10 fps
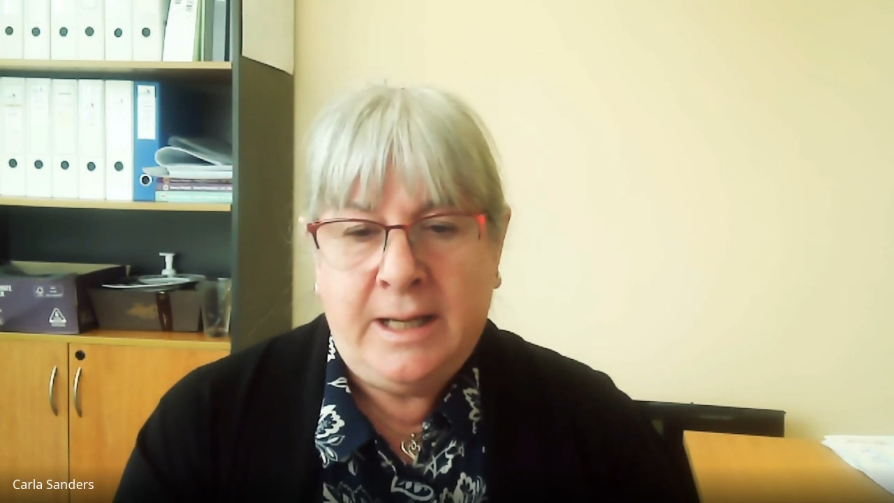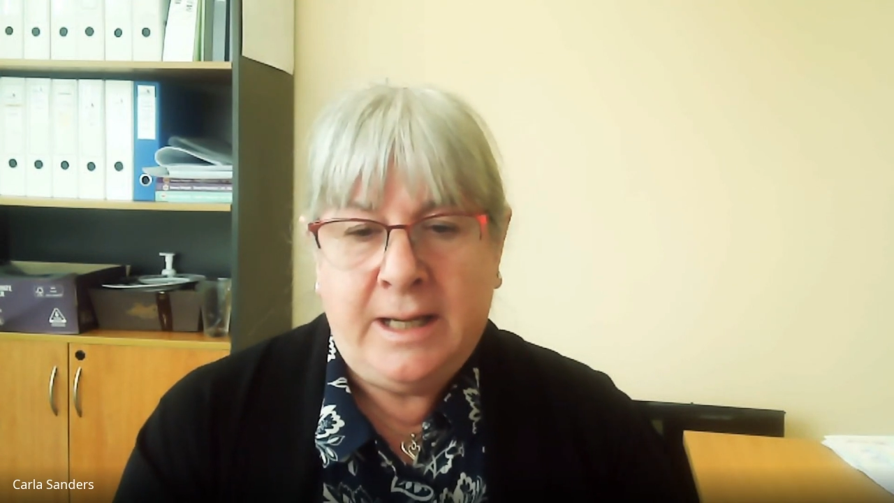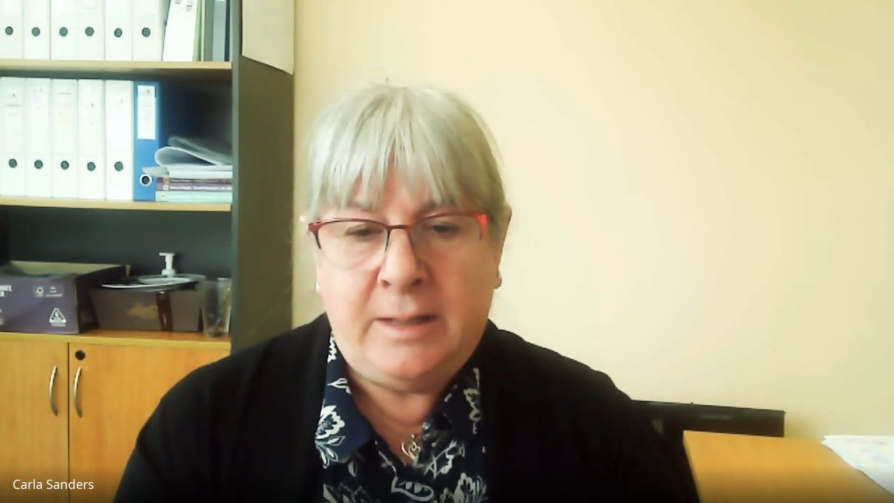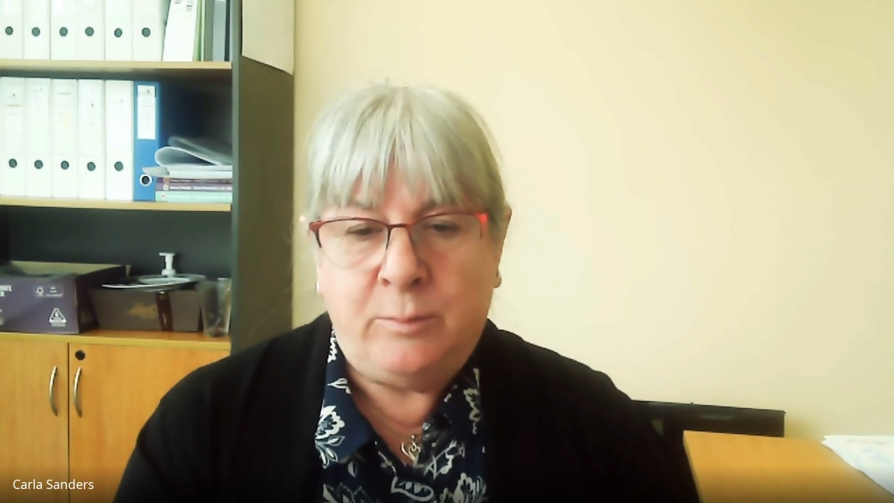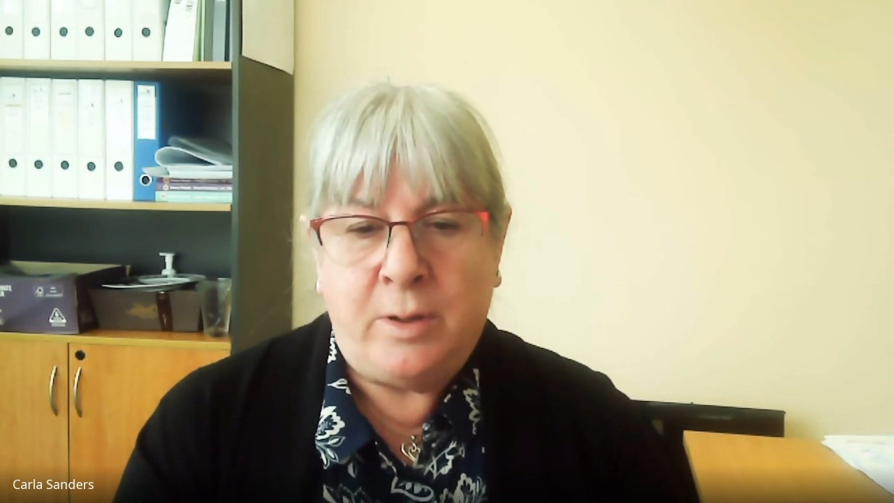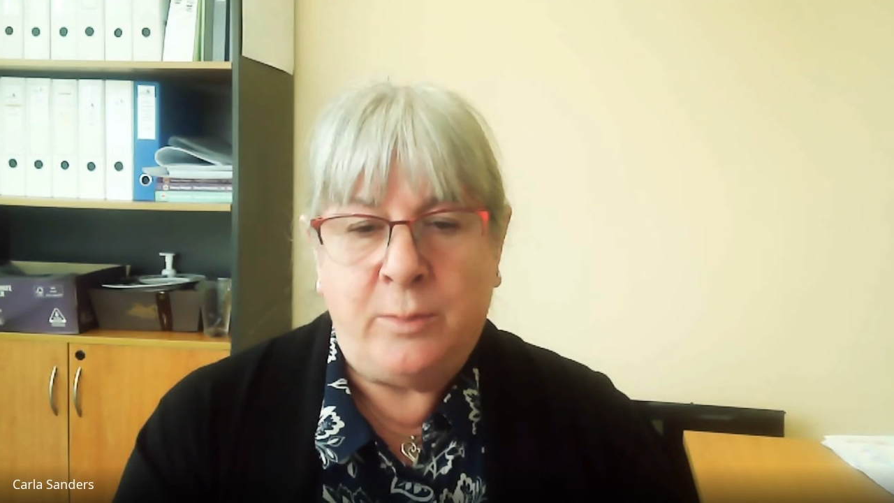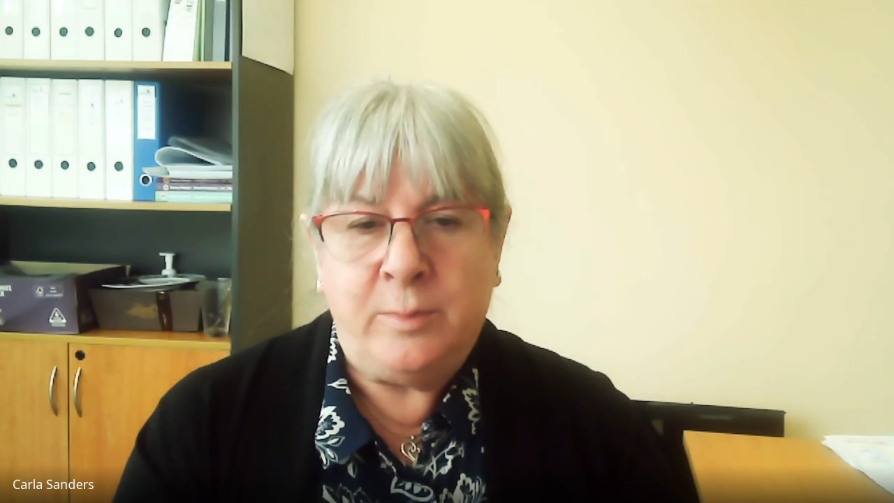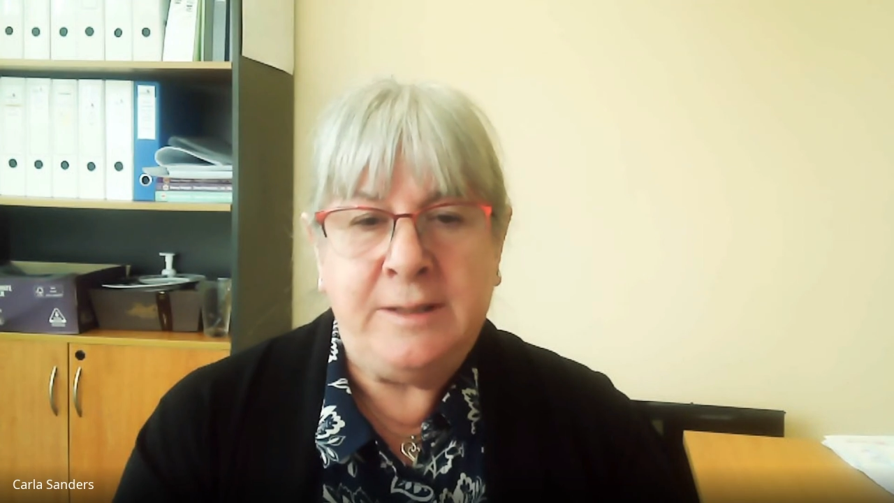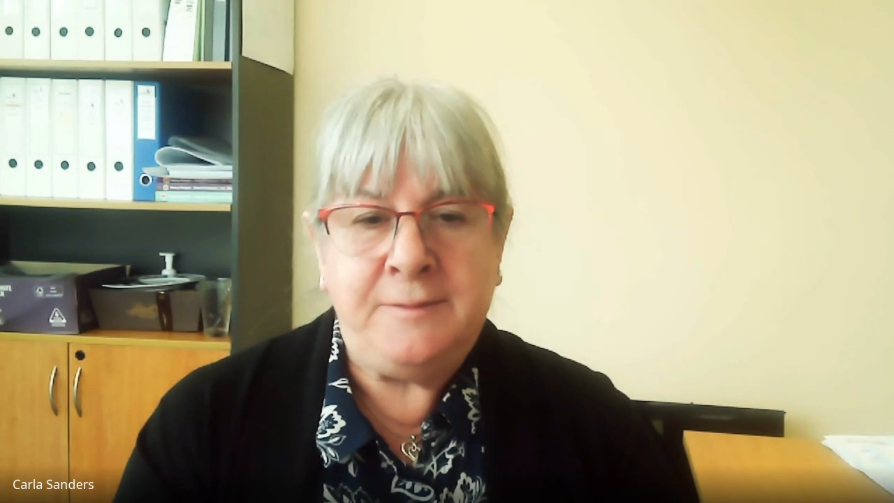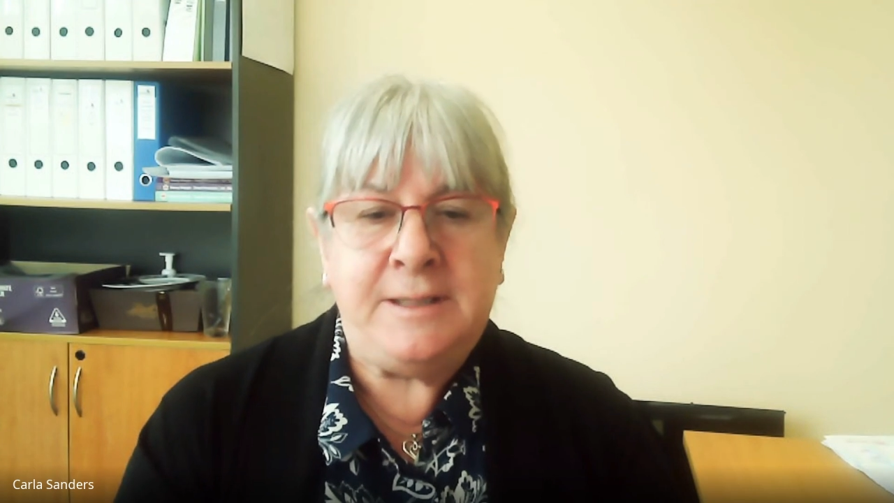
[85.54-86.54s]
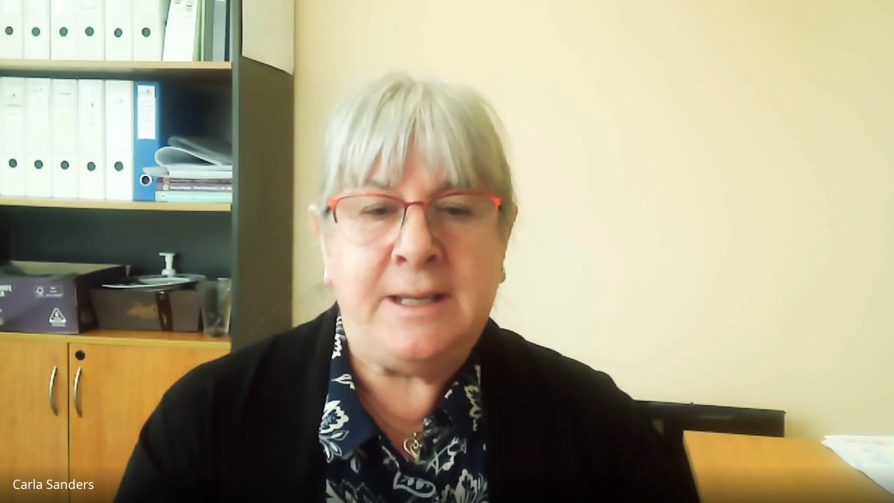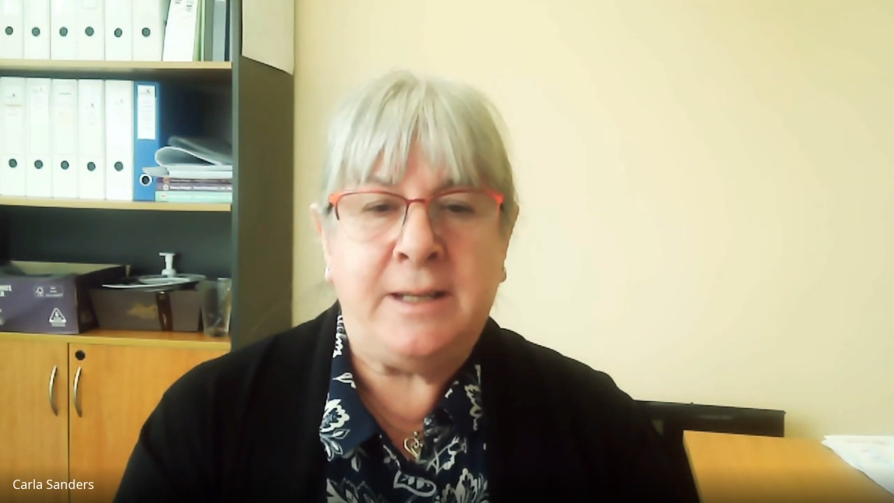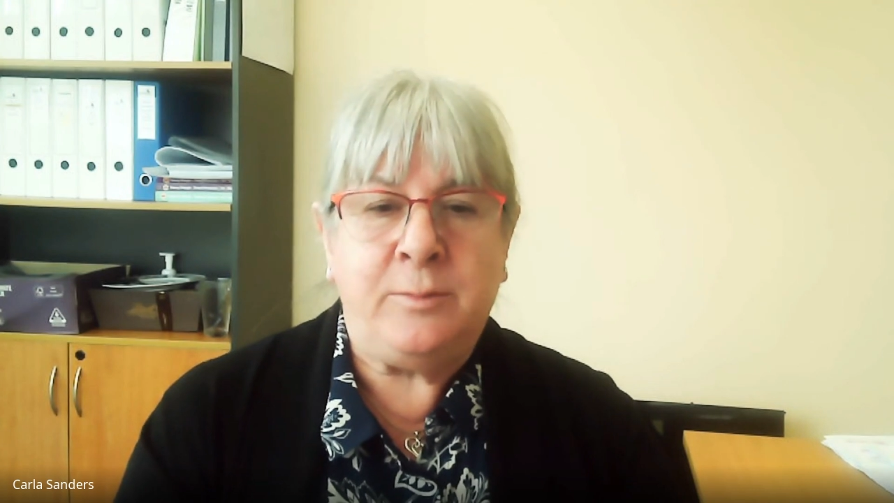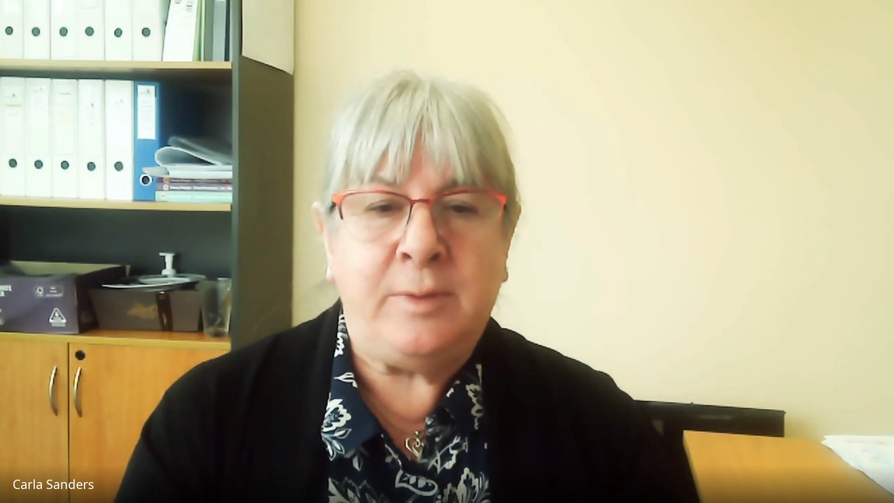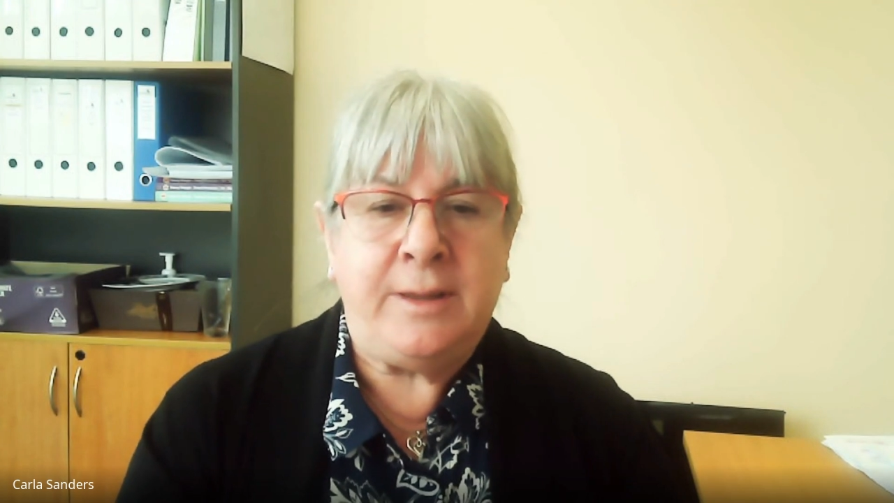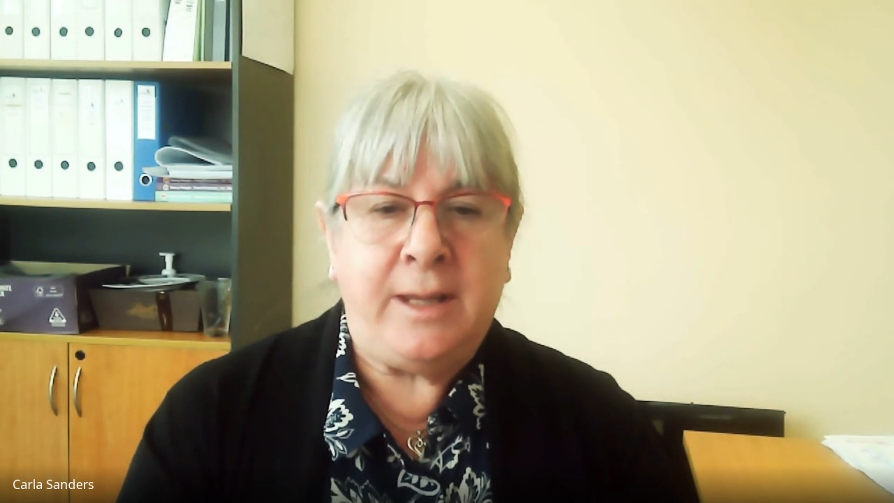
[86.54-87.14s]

What we've done with